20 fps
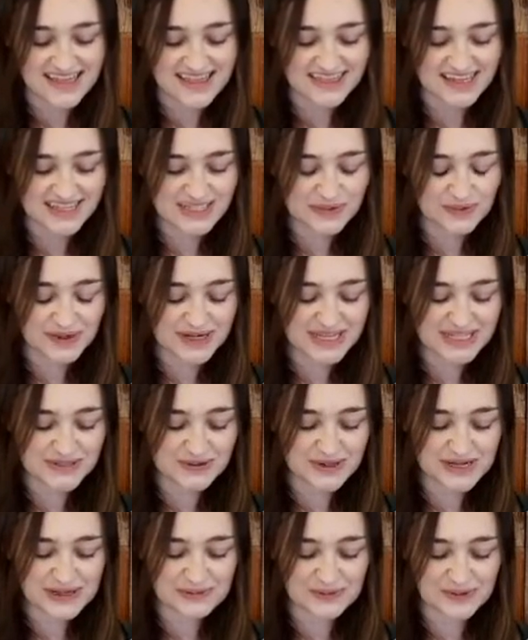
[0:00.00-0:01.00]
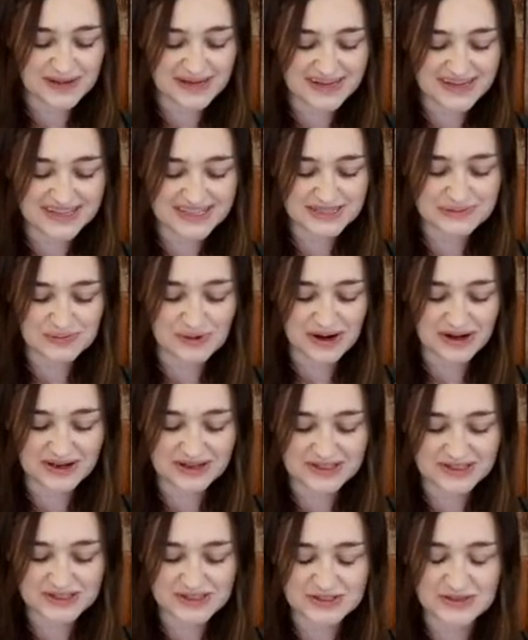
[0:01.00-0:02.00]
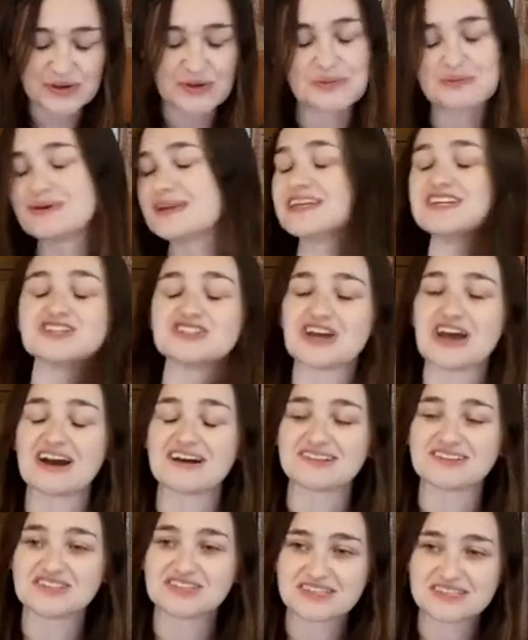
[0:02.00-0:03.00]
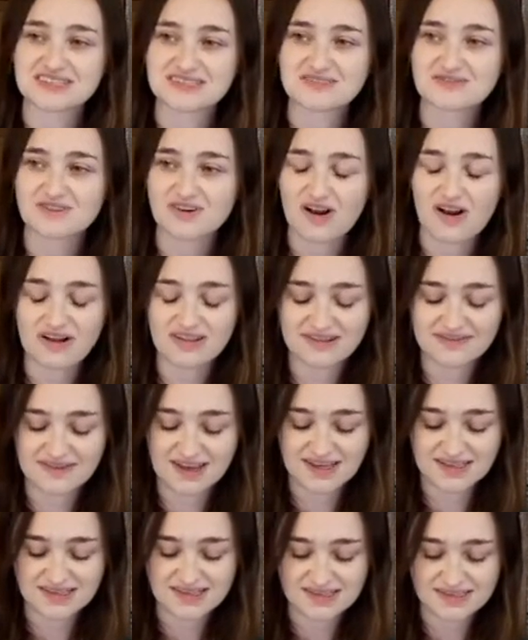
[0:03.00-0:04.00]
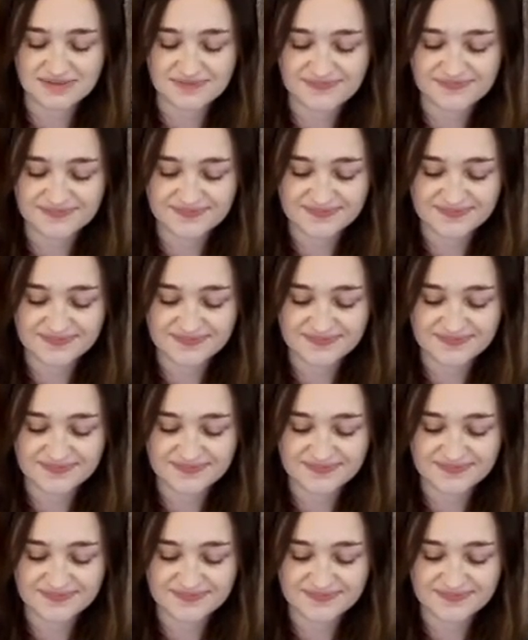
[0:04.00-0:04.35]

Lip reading: that 2021 has brought on so many challenges for all of us.